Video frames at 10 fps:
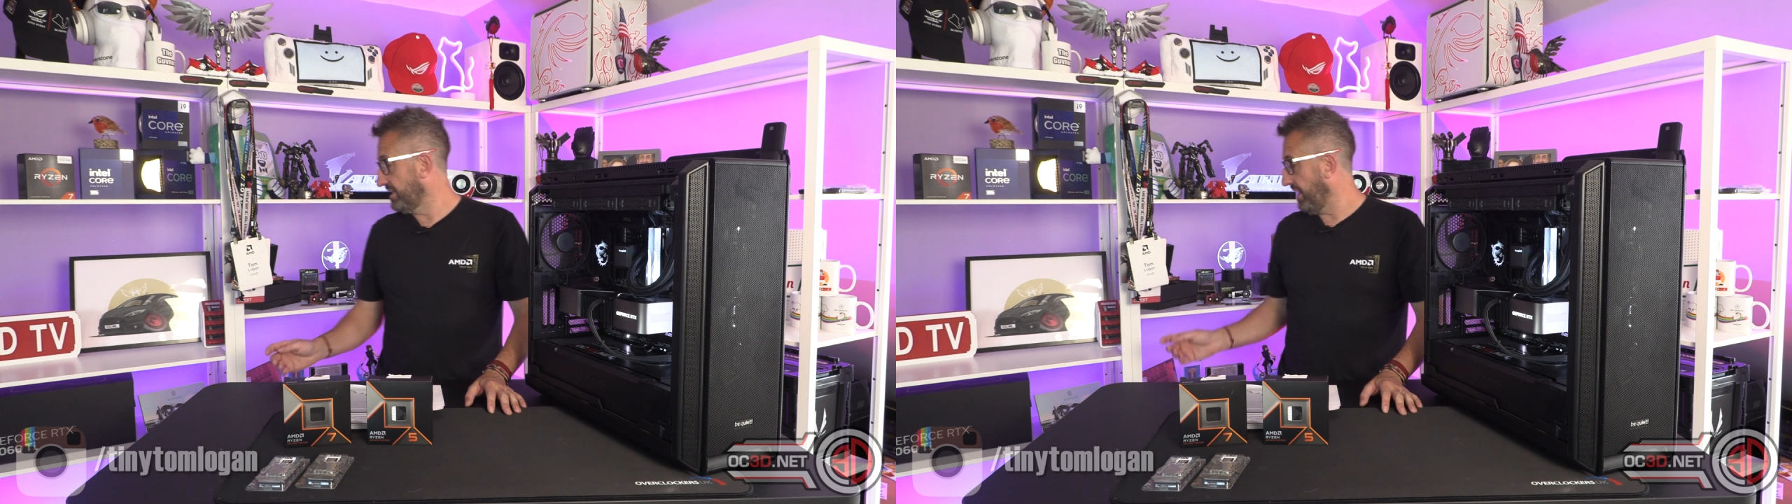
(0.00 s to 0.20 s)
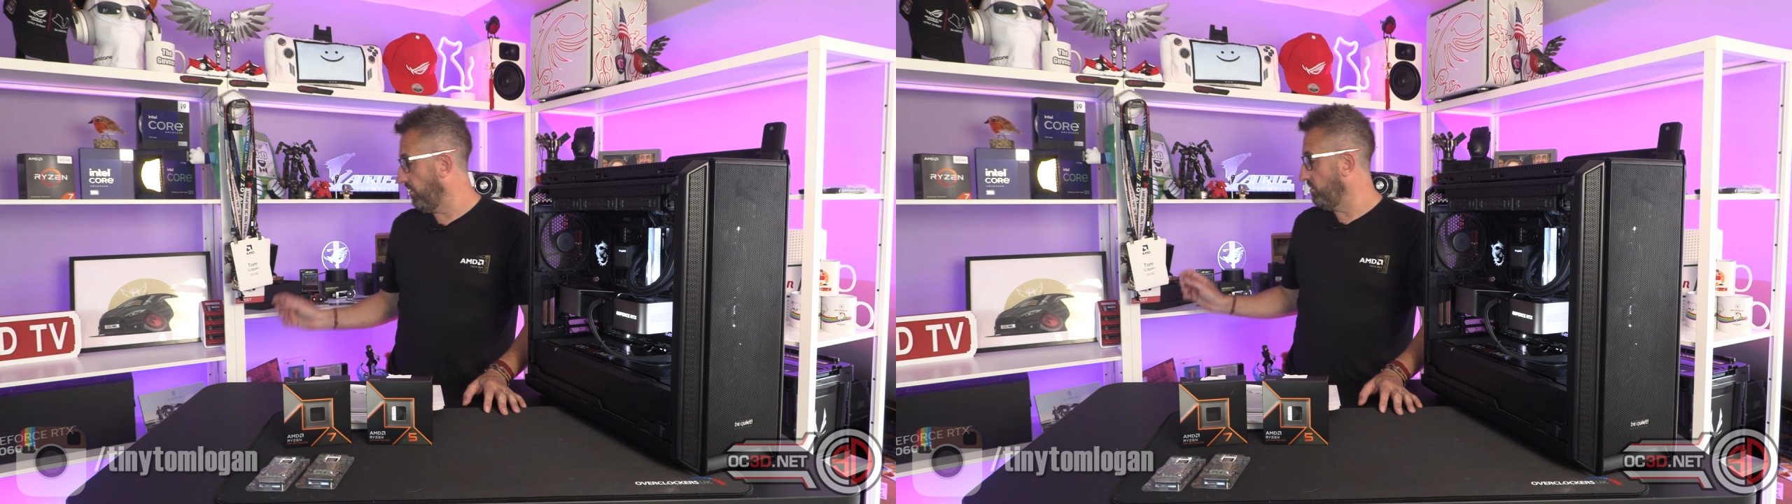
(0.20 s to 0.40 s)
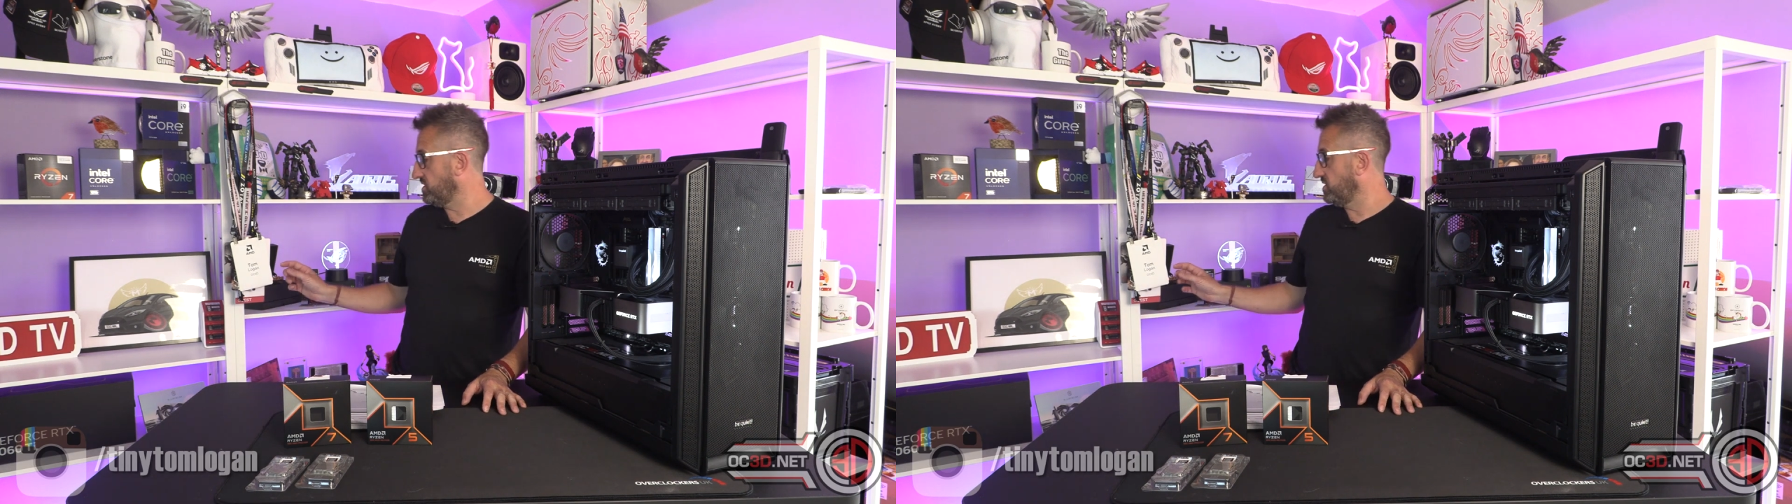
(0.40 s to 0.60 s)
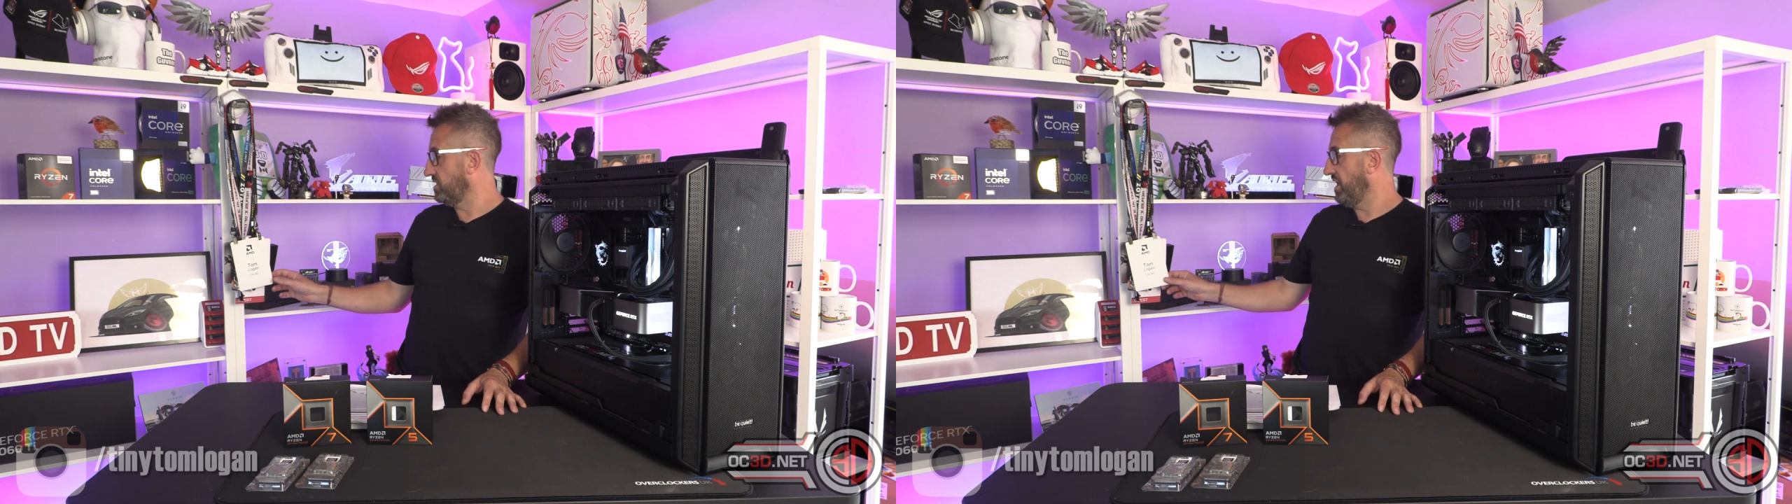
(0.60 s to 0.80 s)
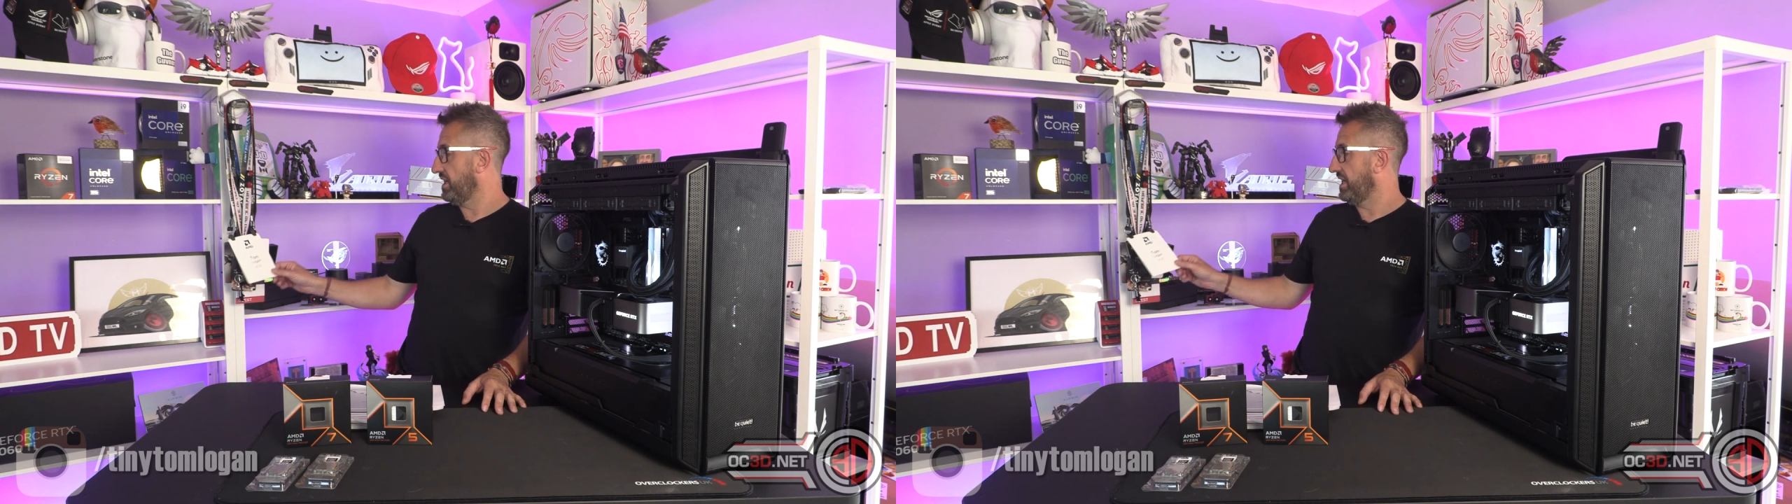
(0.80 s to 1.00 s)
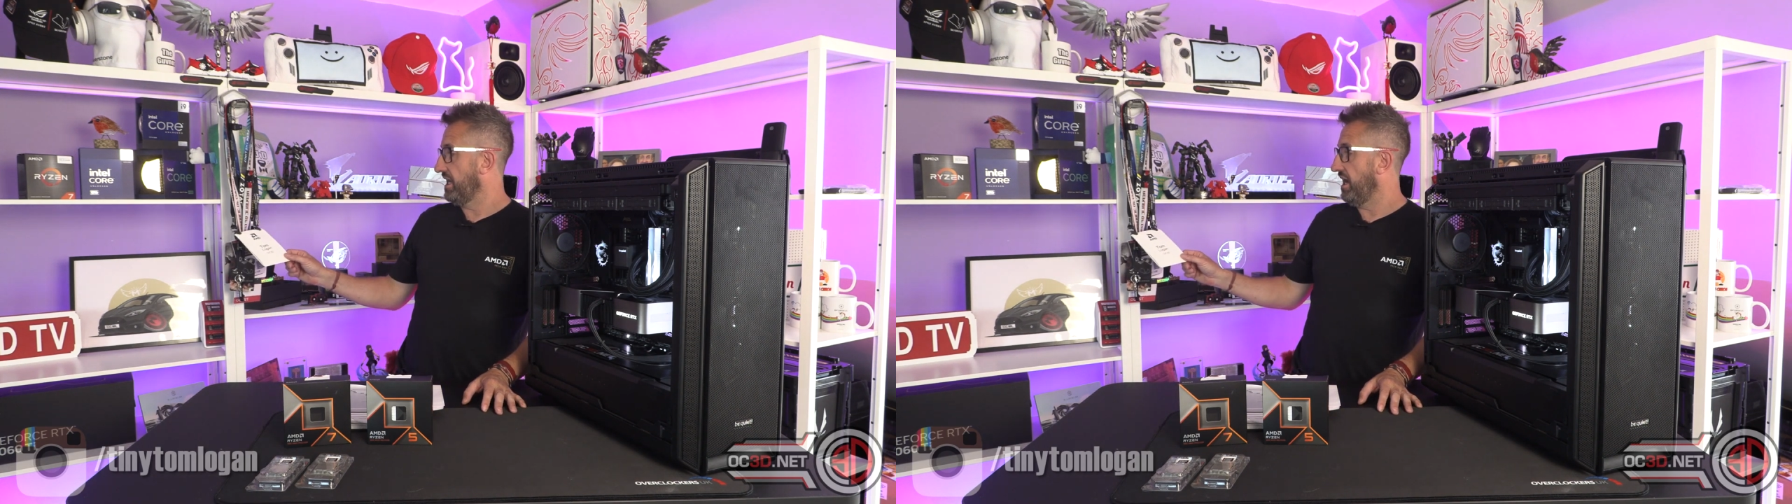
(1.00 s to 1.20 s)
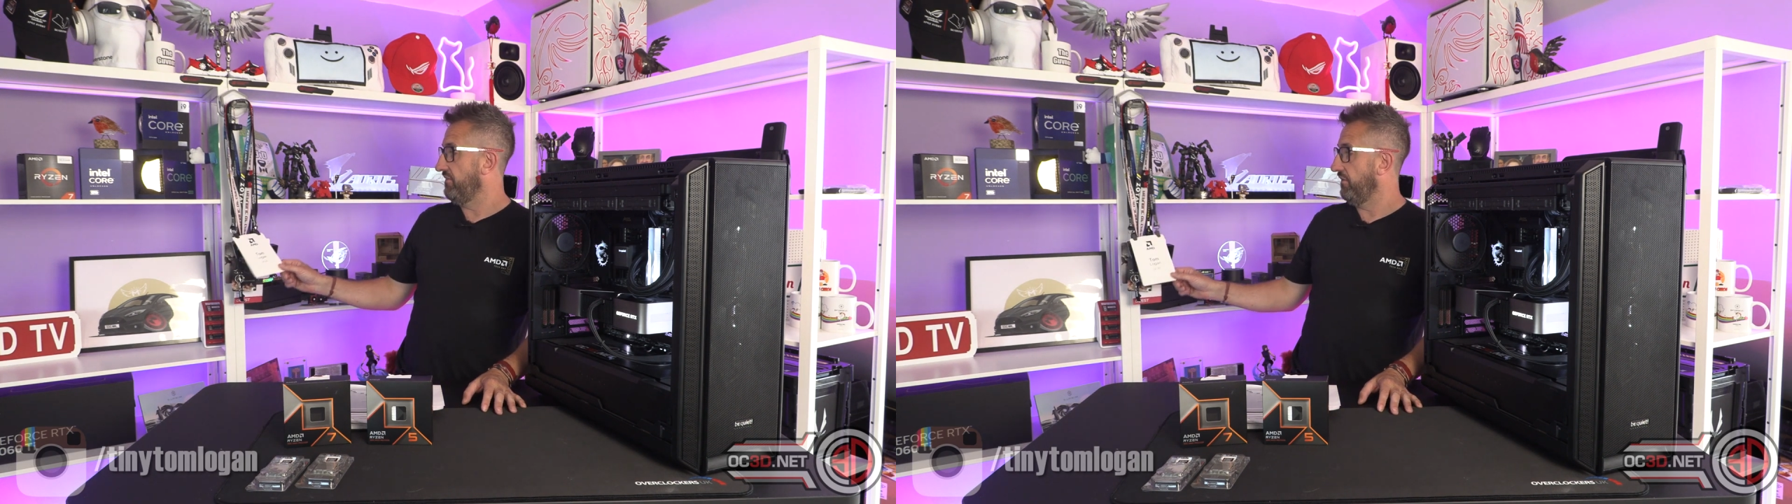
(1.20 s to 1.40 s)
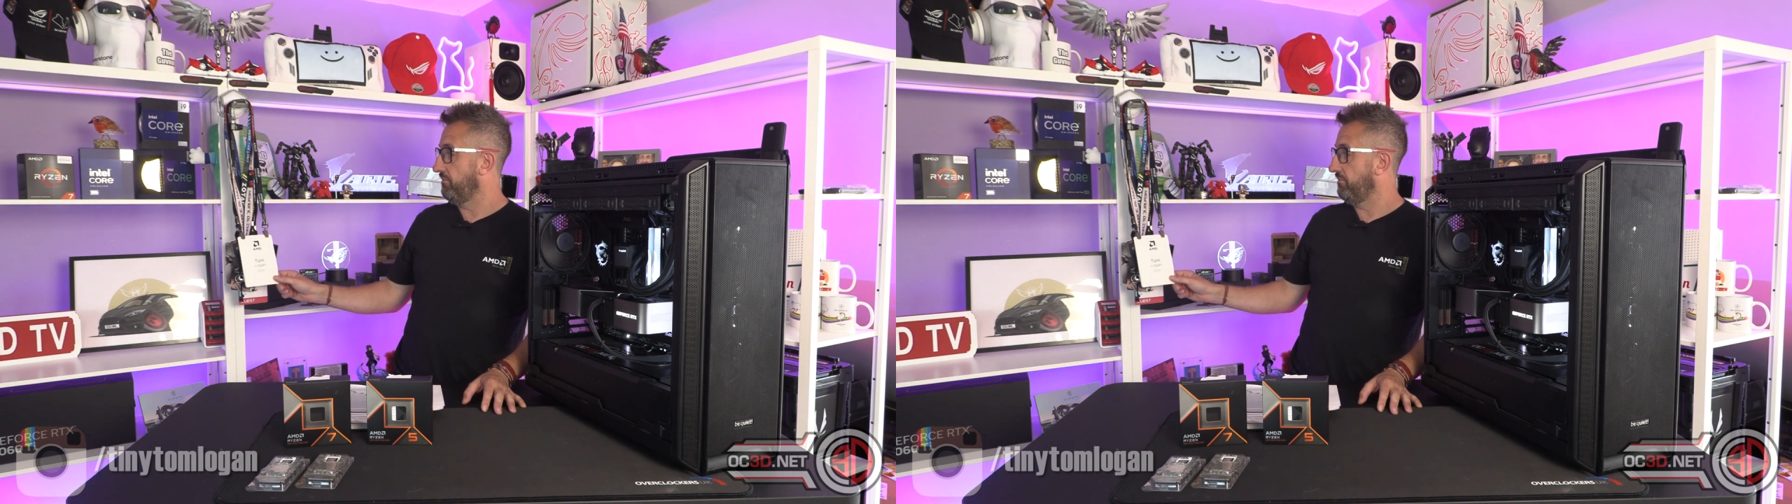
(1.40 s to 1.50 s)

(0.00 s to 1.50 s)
Now I was lucky enough